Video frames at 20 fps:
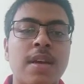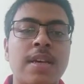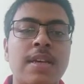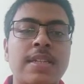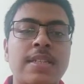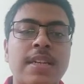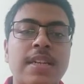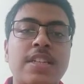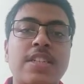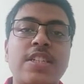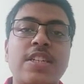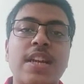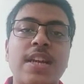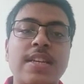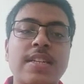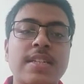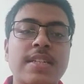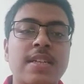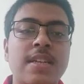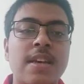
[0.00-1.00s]
Such
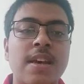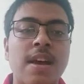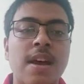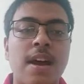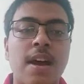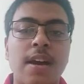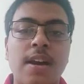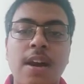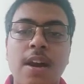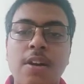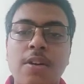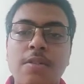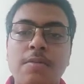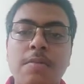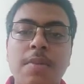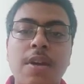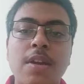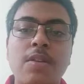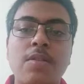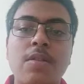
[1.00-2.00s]
tests allowed
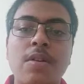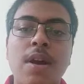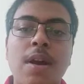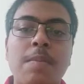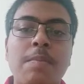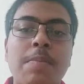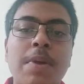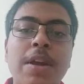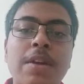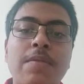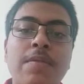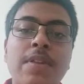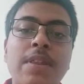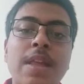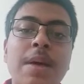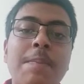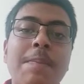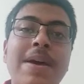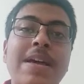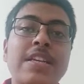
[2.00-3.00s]
me to compete with
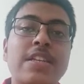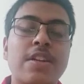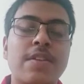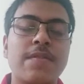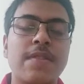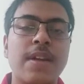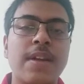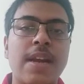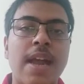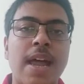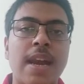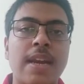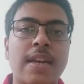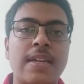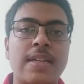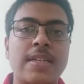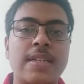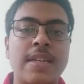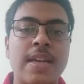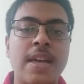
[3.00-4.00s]
the best of the
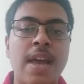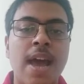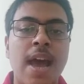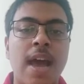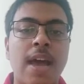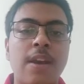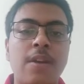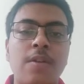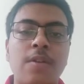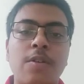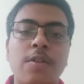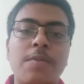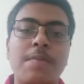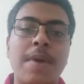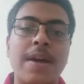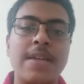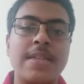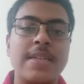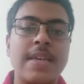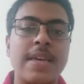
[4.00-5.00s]
talents and hone
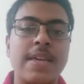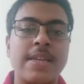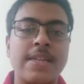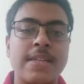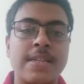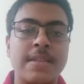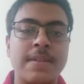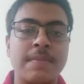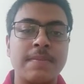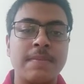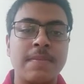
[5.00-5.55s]
my skills.